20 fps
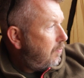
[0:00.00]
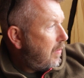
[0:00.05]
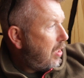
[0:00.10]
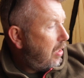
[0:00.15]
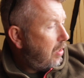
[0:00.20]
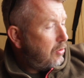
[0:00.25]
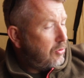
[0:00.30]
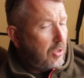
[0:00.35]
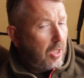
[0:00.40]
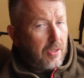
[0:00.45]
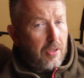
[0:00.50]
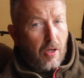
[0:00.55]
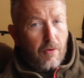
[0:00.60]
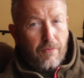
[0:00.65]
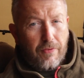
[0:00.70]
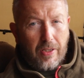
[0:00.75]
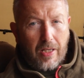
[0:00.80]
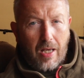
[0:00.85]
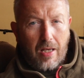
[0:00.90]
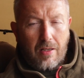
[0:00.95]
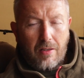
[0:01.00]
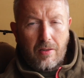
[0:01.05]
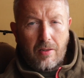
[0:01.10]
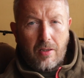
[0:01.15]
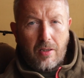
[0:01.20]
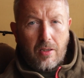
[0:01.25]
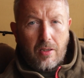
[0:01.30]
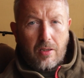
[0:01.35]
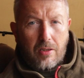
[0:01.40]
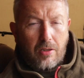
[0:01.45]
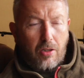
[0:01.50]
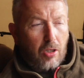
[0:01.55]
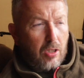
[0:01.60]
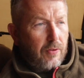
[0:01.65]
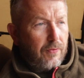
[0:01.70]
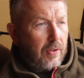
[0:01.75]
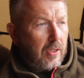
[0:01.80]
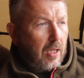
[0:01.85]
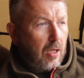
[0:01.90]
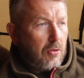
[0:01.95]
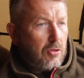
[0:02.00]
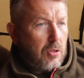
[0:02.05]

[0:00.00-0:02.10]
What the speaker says: I'll say, don't forget, like the video,